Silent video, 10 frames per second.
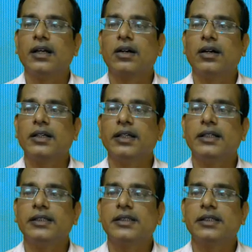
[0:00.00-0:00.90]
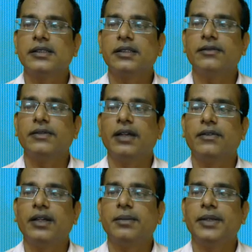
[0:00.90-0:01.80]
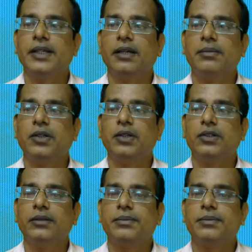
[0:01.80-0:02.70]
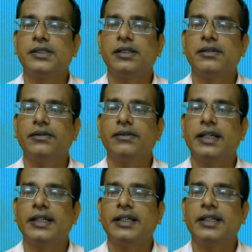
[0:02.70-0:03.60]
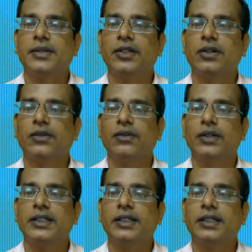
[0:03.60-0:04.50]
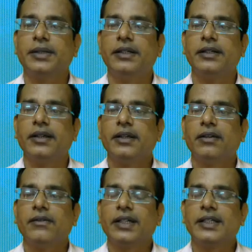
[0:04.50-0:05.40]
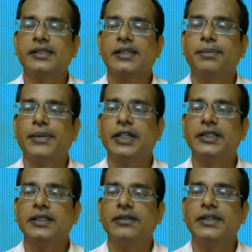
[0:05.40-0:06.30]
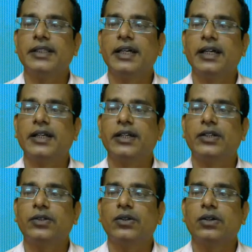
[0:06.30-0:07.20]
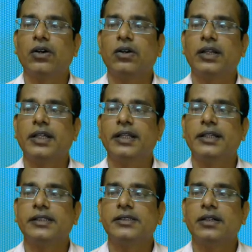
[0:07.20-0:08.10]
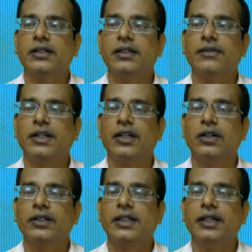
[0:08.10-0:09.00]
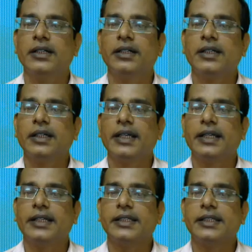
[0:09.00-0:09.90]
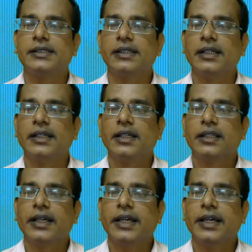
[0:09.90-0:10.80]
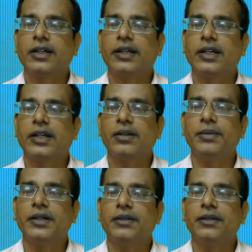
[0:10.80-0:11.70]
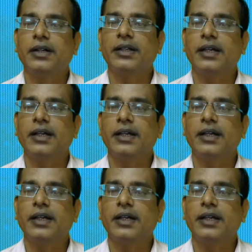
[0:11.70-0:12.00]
cochlear disorder will be able to perceive the increment of 1 dB, whereas the patient with the retrocochlear disorder will not increase. The requirement for